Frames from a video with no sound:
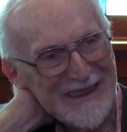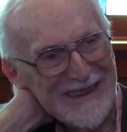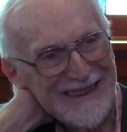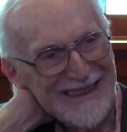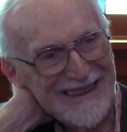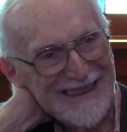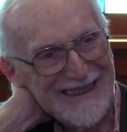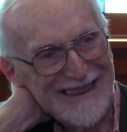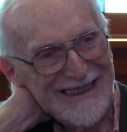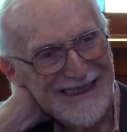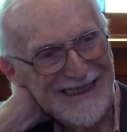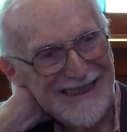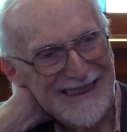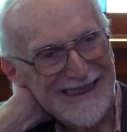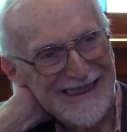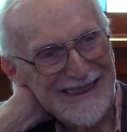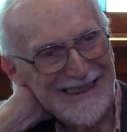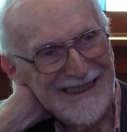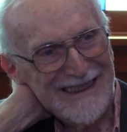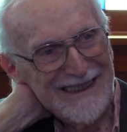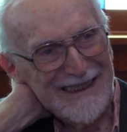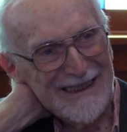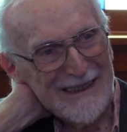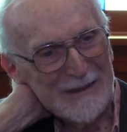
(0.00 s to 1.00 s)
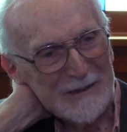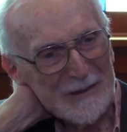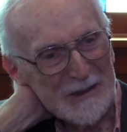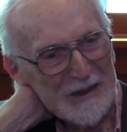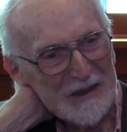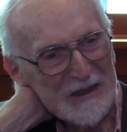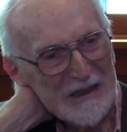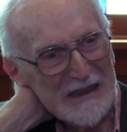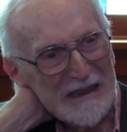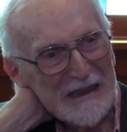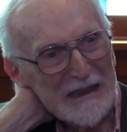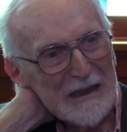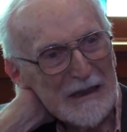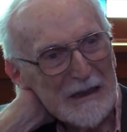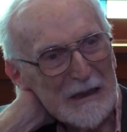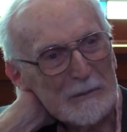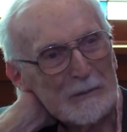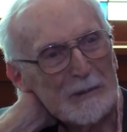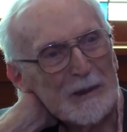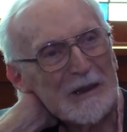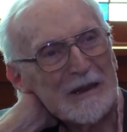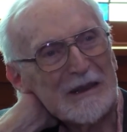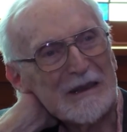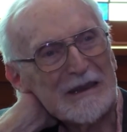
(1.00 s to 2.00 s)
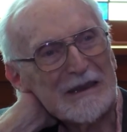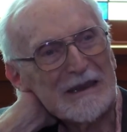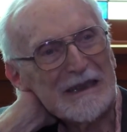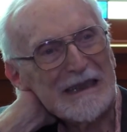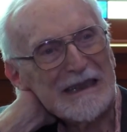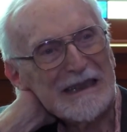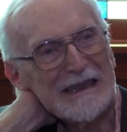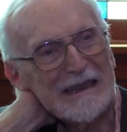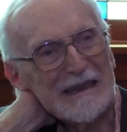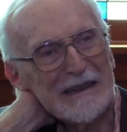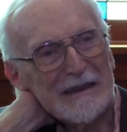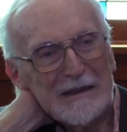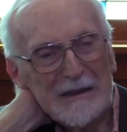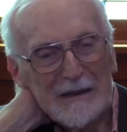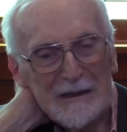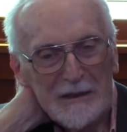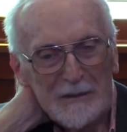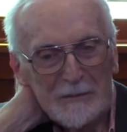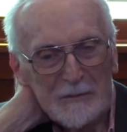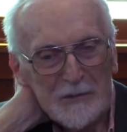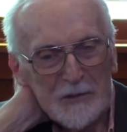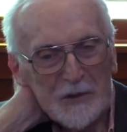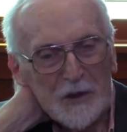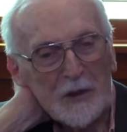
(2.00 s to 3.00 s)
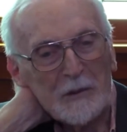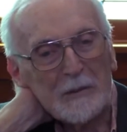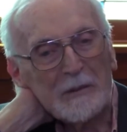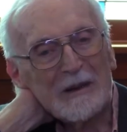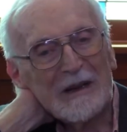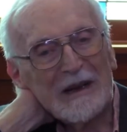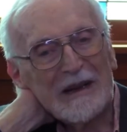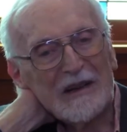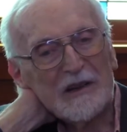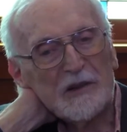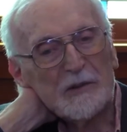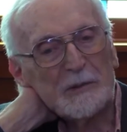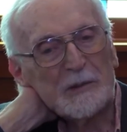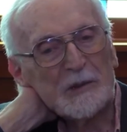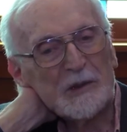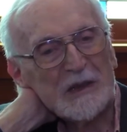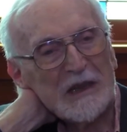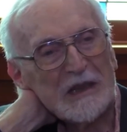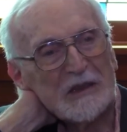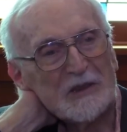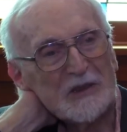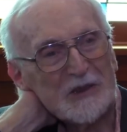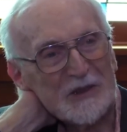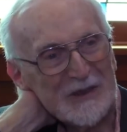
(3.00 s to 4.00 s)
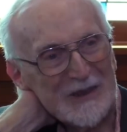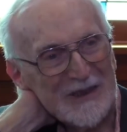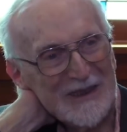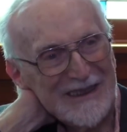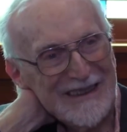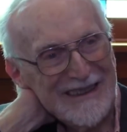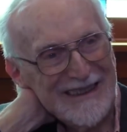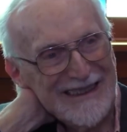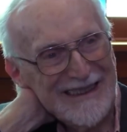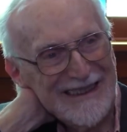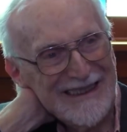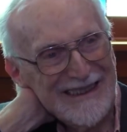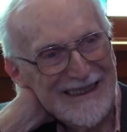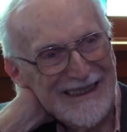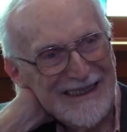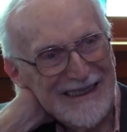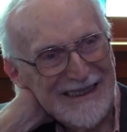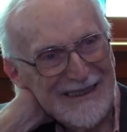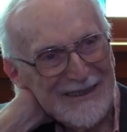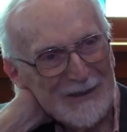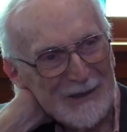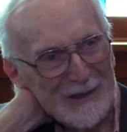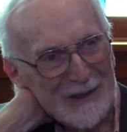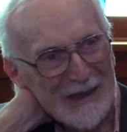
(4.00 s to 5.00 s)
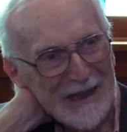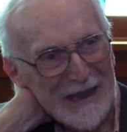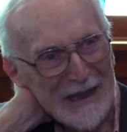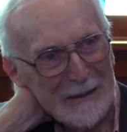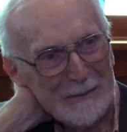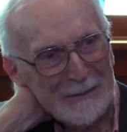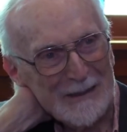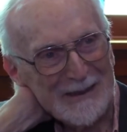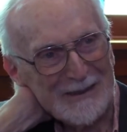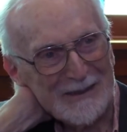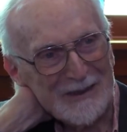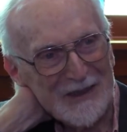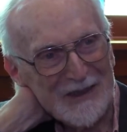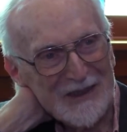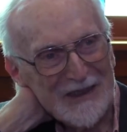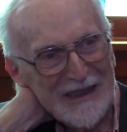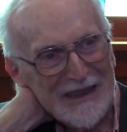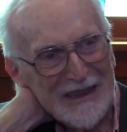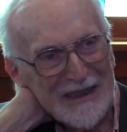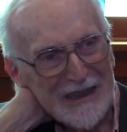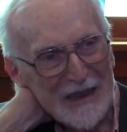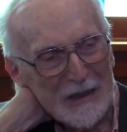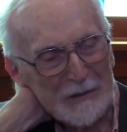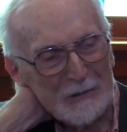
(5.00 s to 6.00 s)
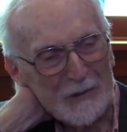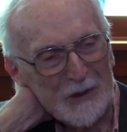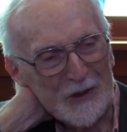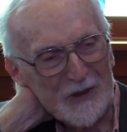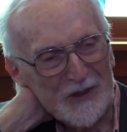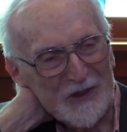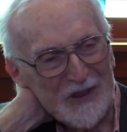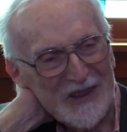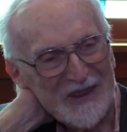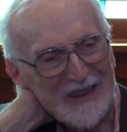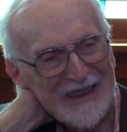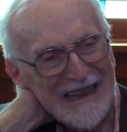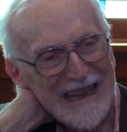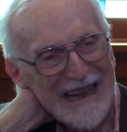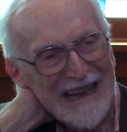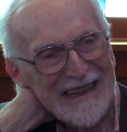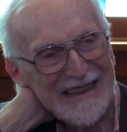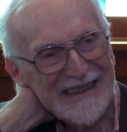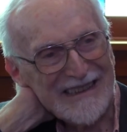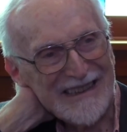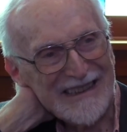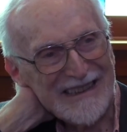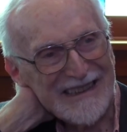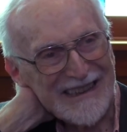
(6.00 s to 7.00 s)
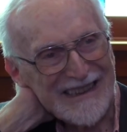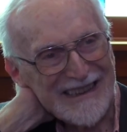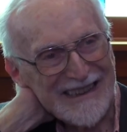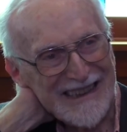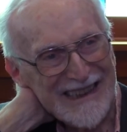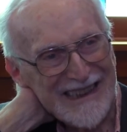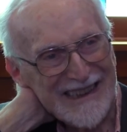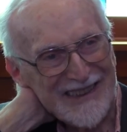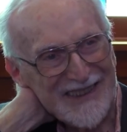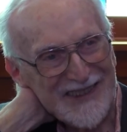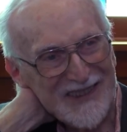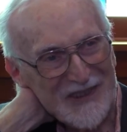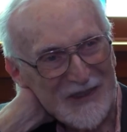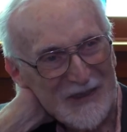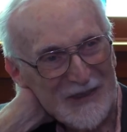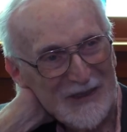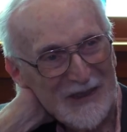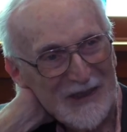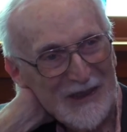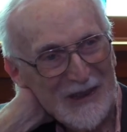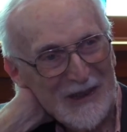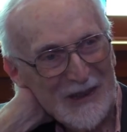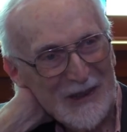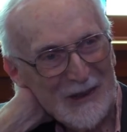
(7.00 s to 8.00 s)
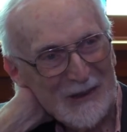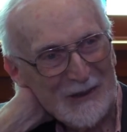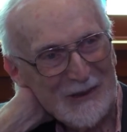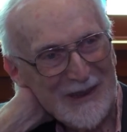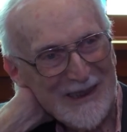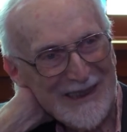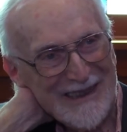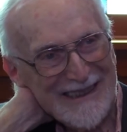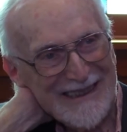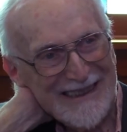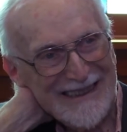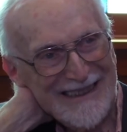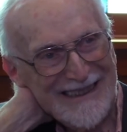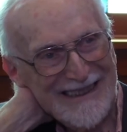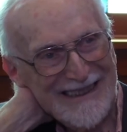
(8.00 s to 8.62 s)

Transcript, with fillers: Right. They put the uh, normalized potential for Kähler metrics that works in the analytic case only.